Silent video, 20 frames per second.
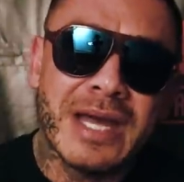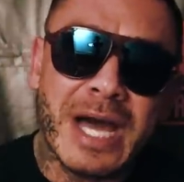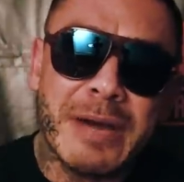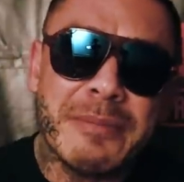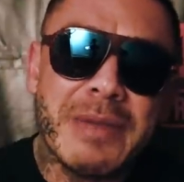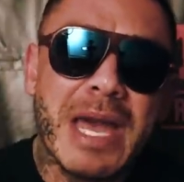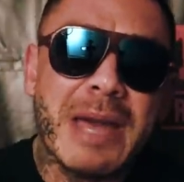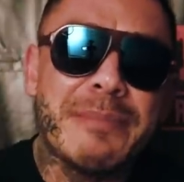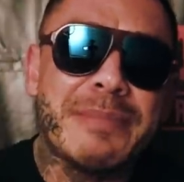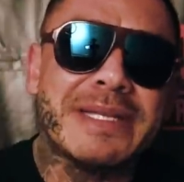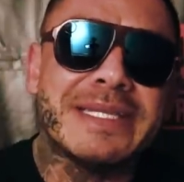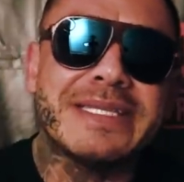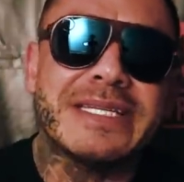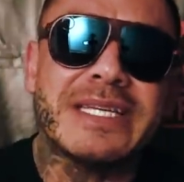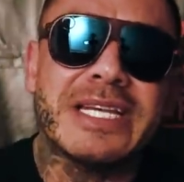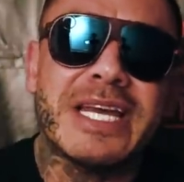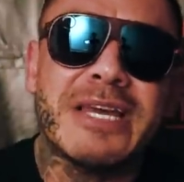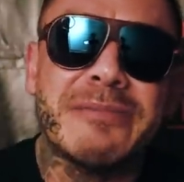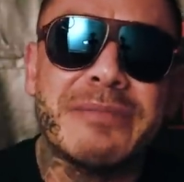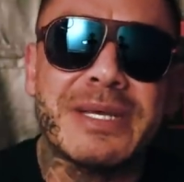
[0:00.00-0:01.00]
I'm happy
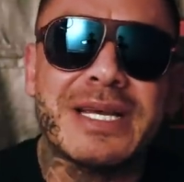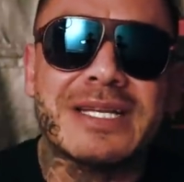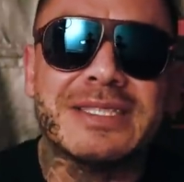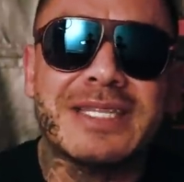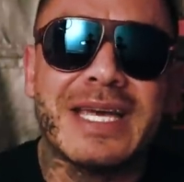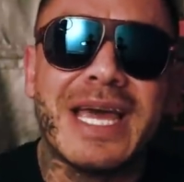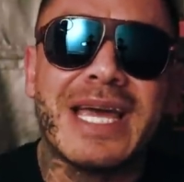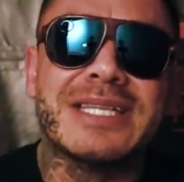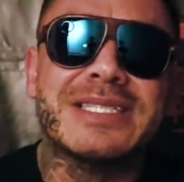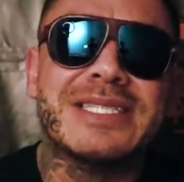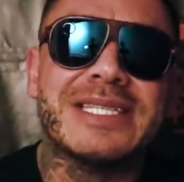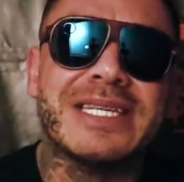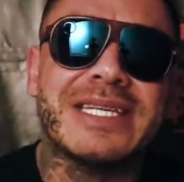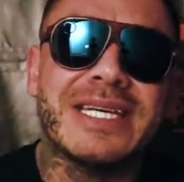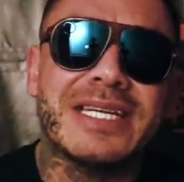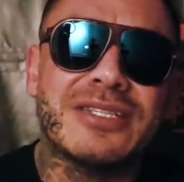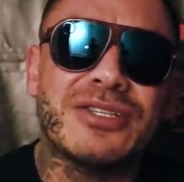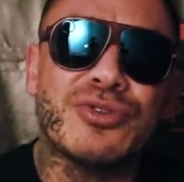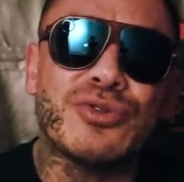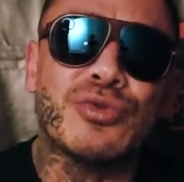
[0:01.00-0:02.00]
today because I actually
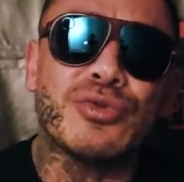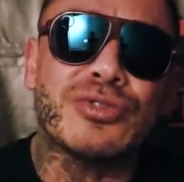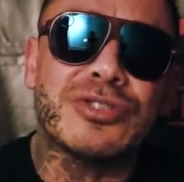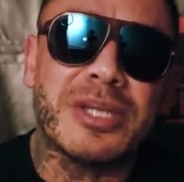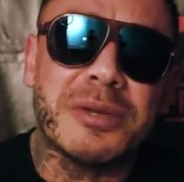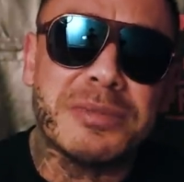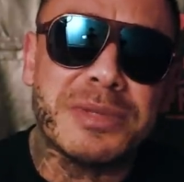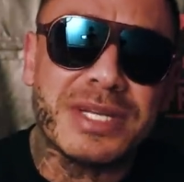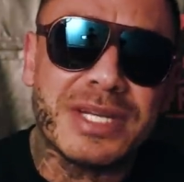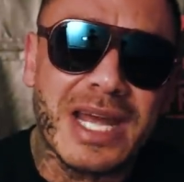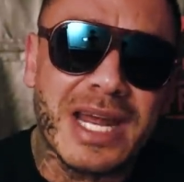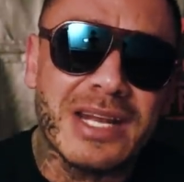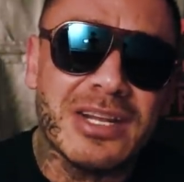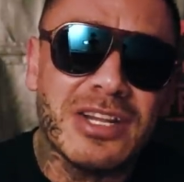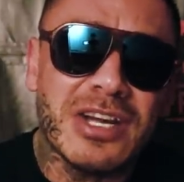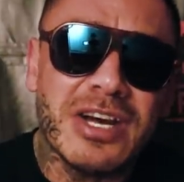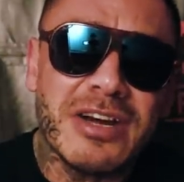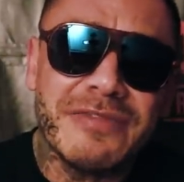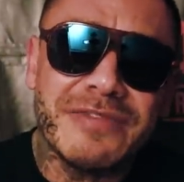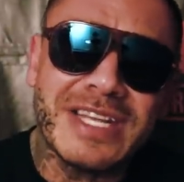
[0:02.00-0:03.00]
get to do something I
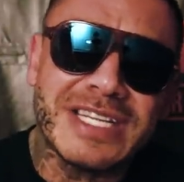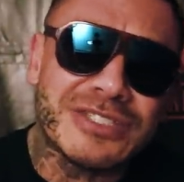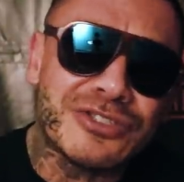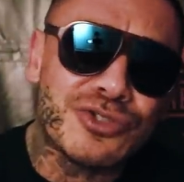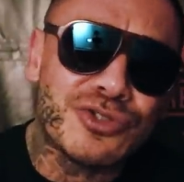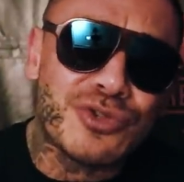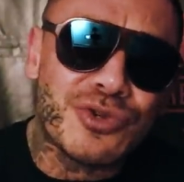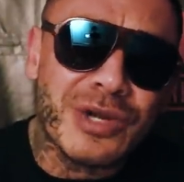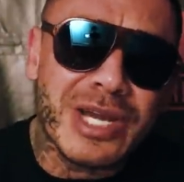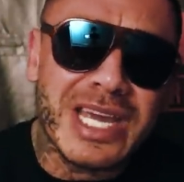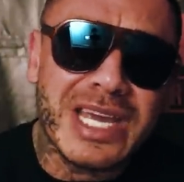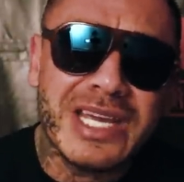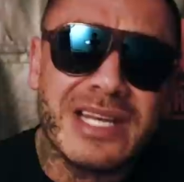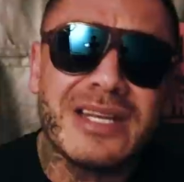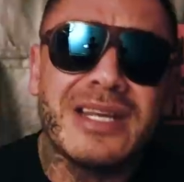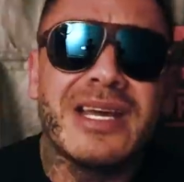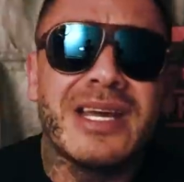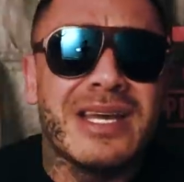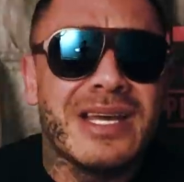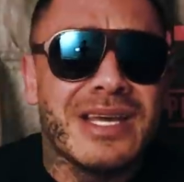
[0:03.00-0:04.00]
love, that's
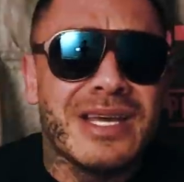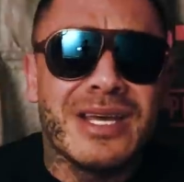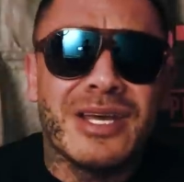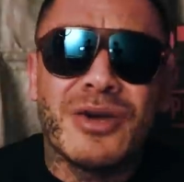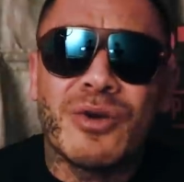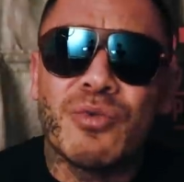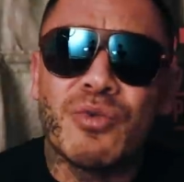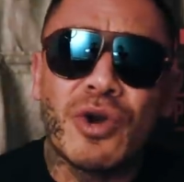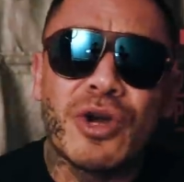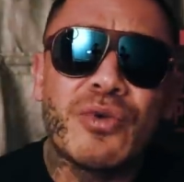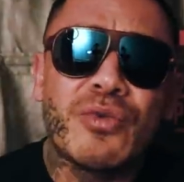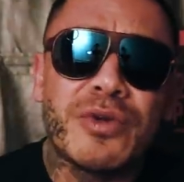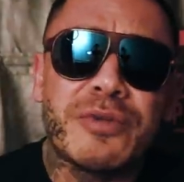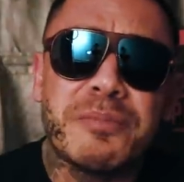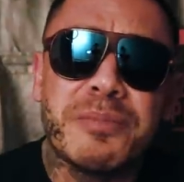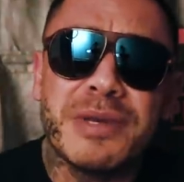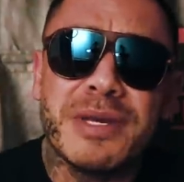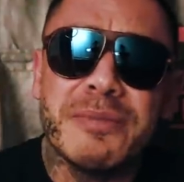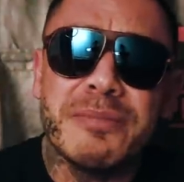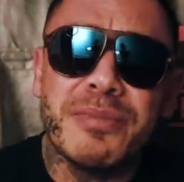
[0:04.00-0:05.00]
trained, work
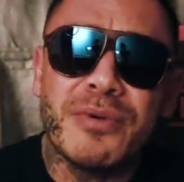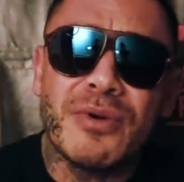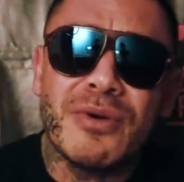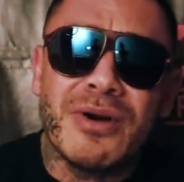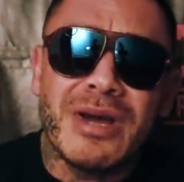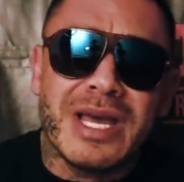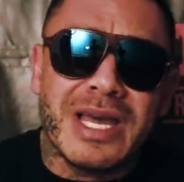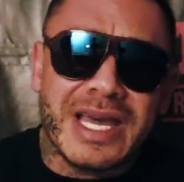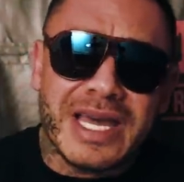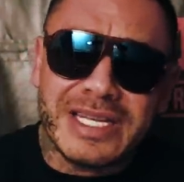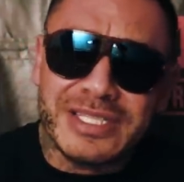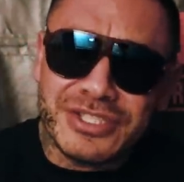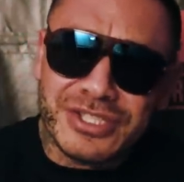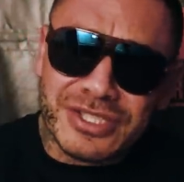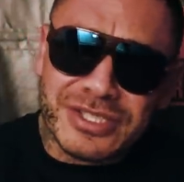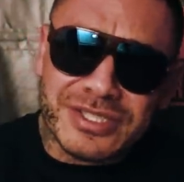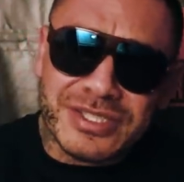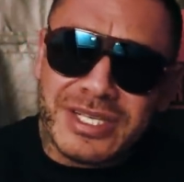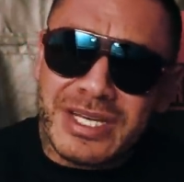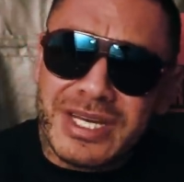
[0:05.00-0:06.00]
with people, and
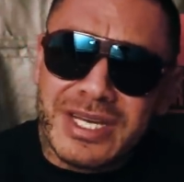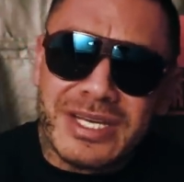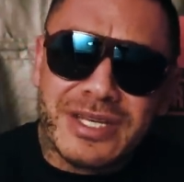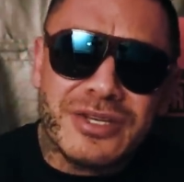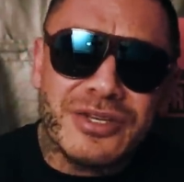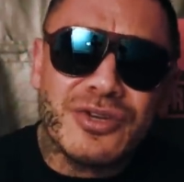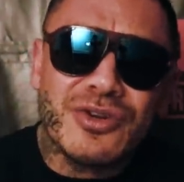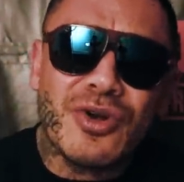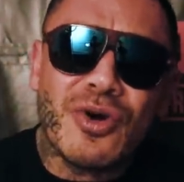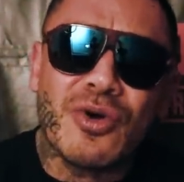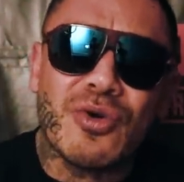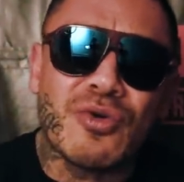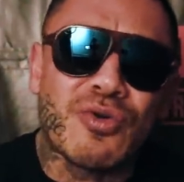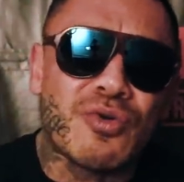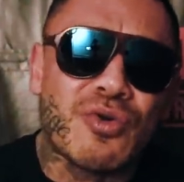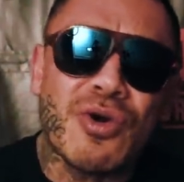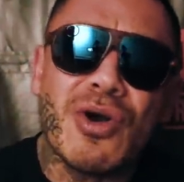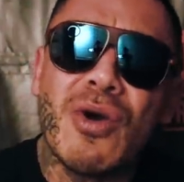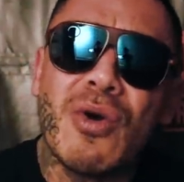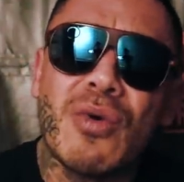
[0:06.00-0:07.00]
just, you know,
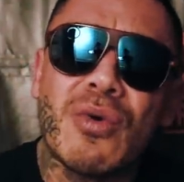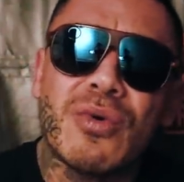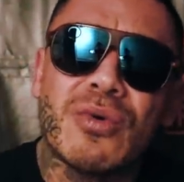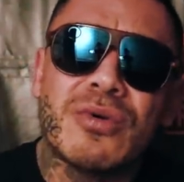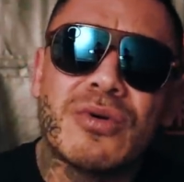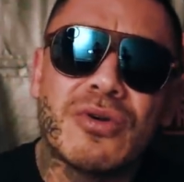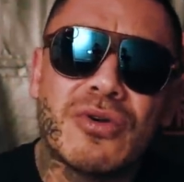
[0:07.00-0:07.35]
grow.